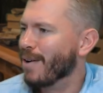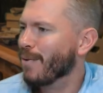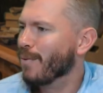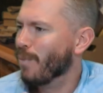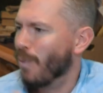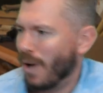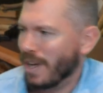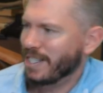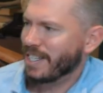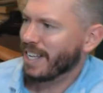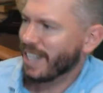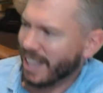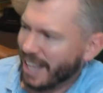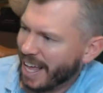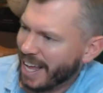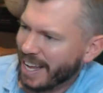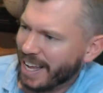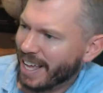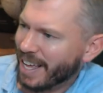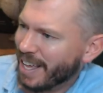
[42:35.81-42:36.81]
Was it
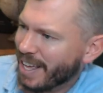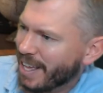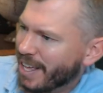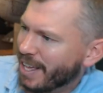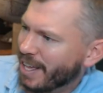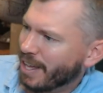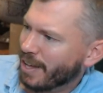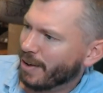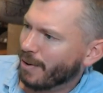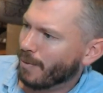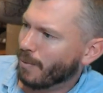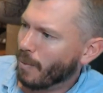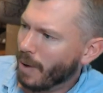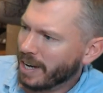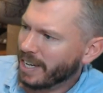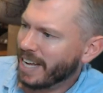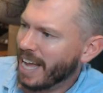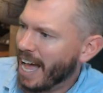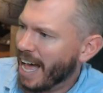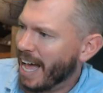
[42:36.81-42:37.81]
like one
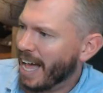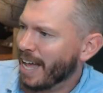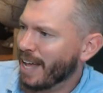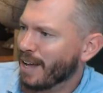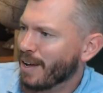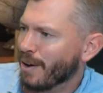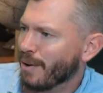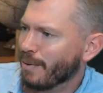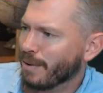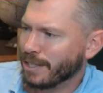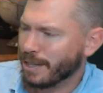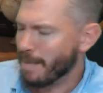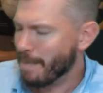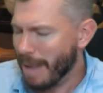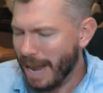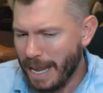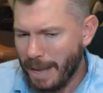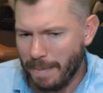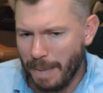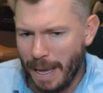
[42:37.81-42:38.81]
guy? Was it
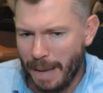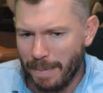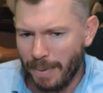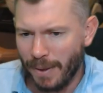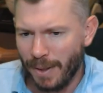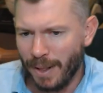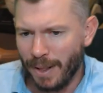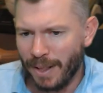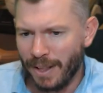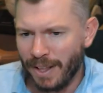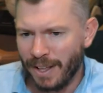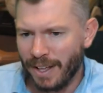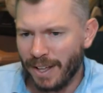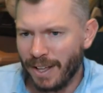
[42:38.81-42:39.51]
many people?